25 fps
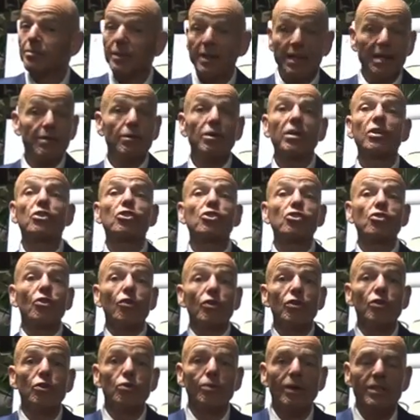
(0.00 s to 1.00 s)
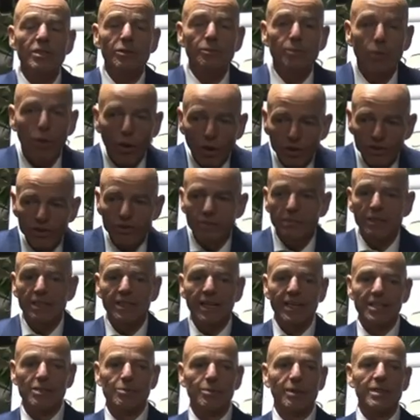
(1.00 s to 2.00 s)
But I want to show you what's possible,
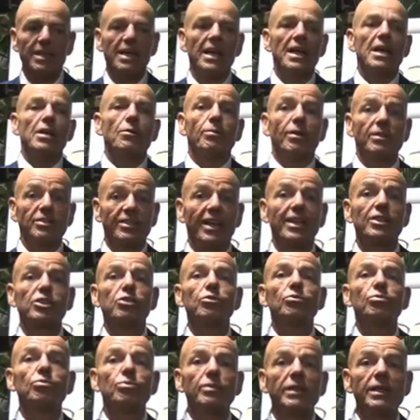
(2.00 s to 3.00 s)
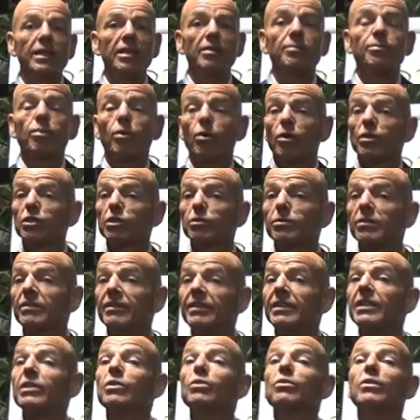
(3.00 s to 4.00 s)
guys, what's actually really possible
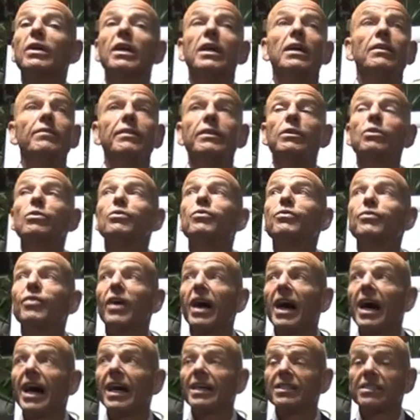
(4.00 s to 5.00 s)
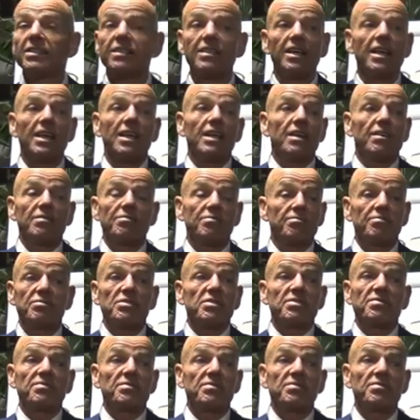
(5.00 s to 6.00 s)
when you fast
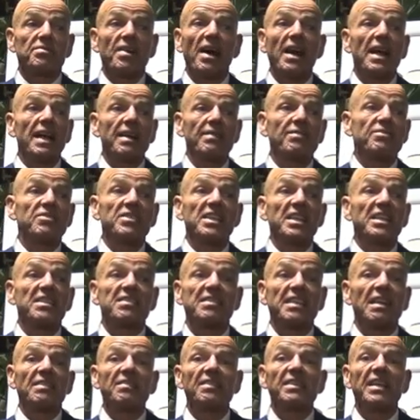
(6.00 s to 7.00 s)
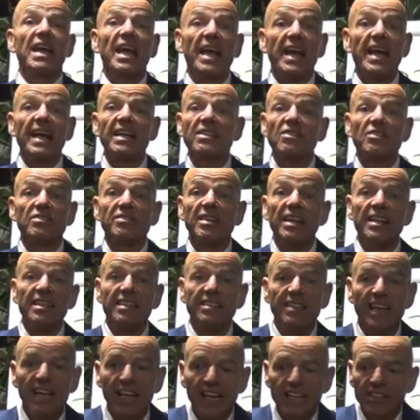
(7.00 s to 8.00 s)
5, 6, 7, 8, or
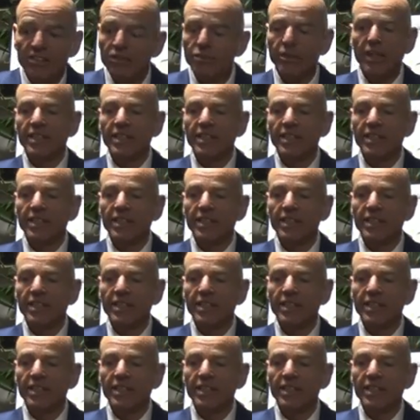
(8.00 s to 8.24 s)
10 days.